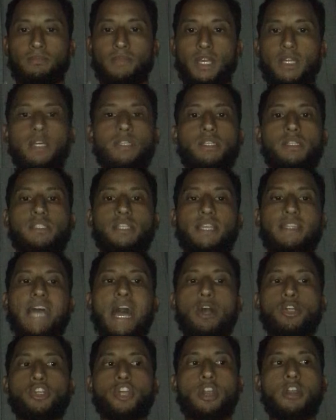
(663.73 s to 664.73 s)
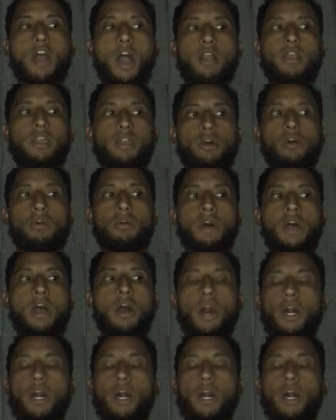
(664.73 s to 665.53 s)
It doesn't say thou shalt not kill